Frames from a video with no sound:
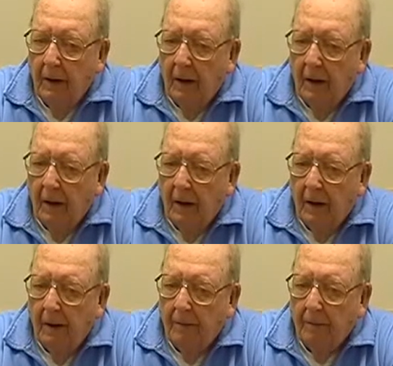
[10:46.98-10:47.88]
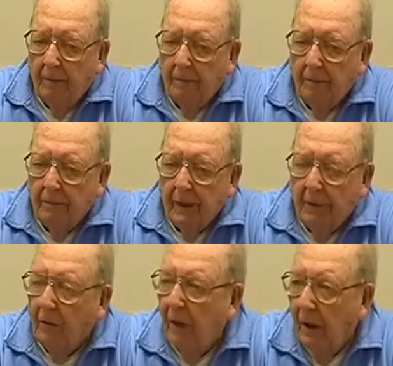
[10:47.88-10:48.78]
uh,
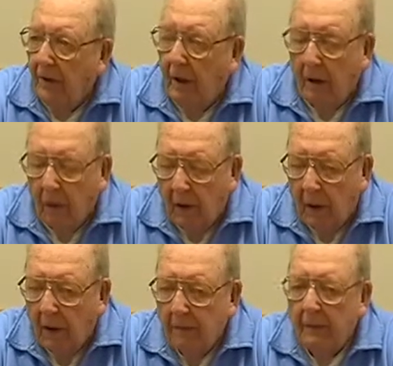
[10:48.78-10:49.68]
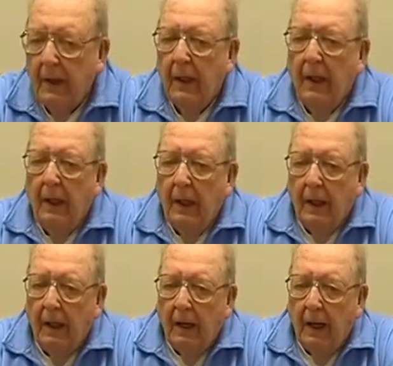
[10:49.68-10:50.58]
Tarawa, uh,
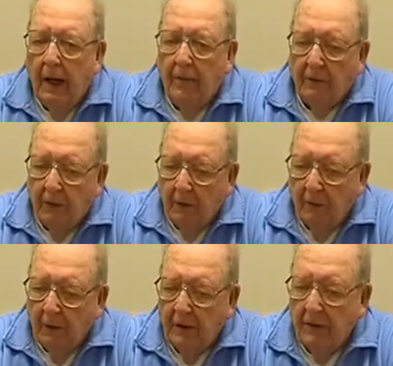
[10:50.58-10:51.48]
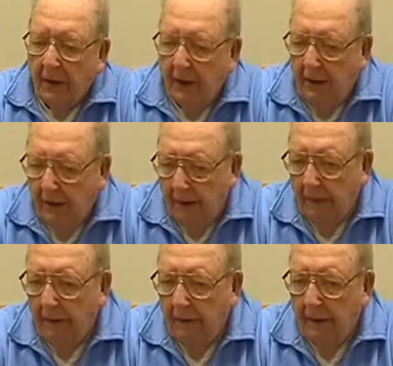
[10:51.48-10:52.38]
after the Marines had uh,
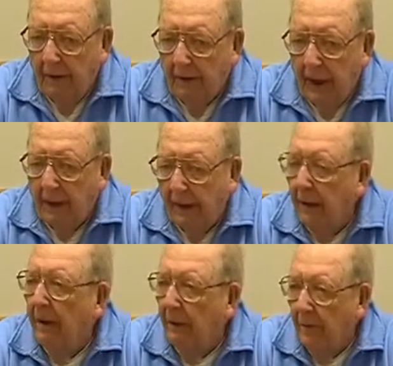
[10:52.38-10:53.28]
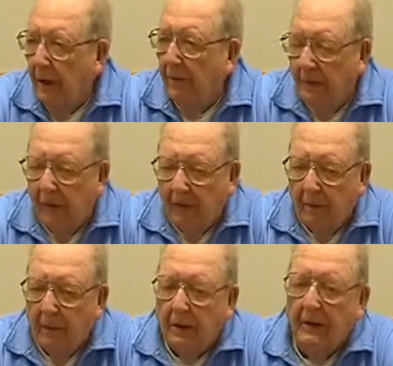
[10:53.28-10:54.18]
attacked it and wiped out the
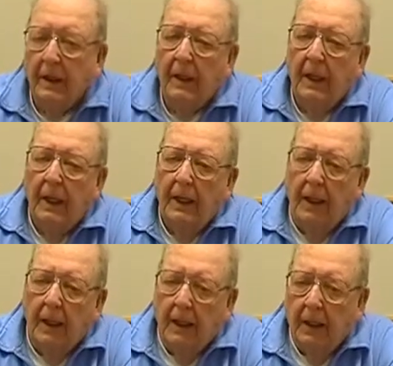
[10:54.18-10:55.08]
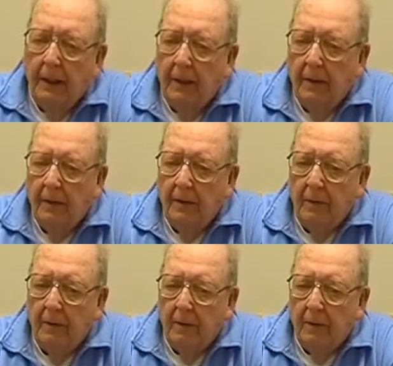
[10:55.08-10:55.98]
place, uh,
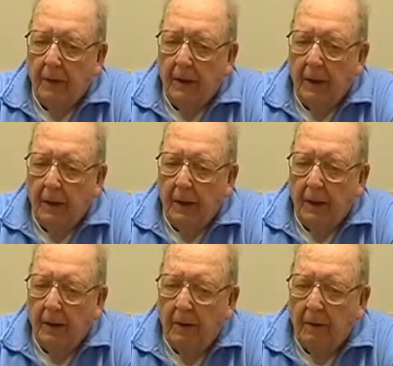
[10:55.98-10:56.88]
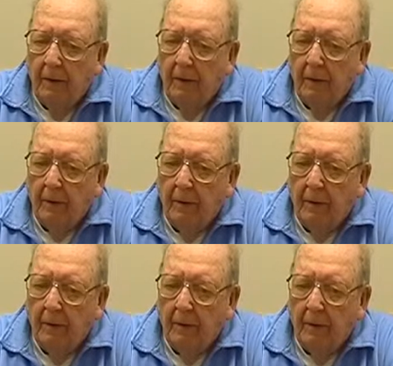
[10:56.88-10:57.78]
they uh,
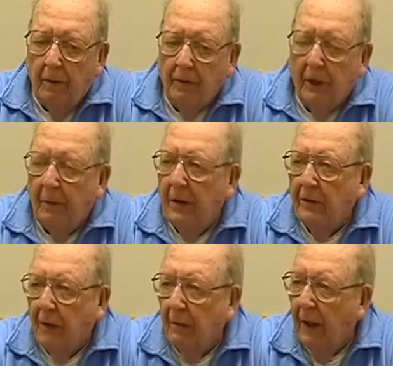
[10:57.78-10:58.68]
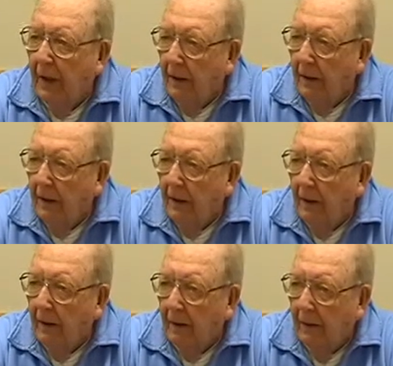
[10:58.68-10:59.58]
C Vs come in
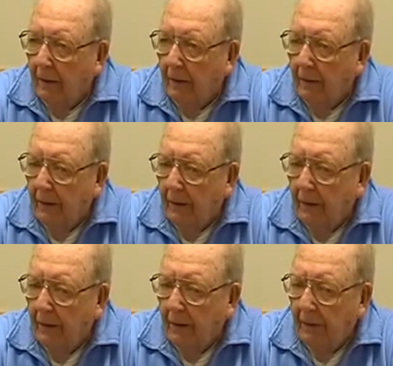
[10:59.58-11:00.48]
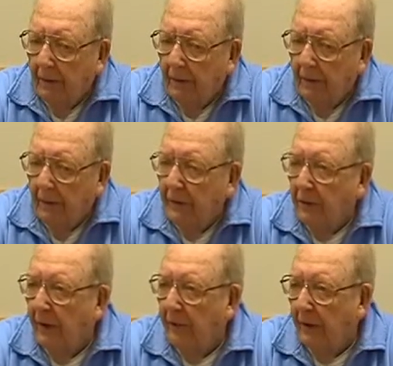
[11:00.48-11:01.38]
and uh, and uh,
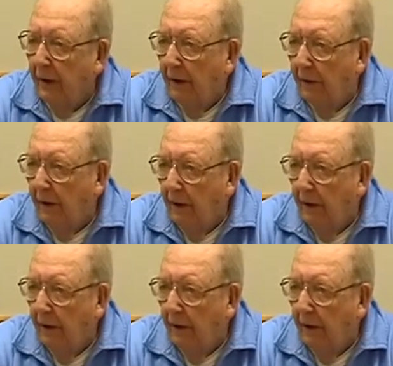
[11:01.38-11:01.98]
finished off the aircraft,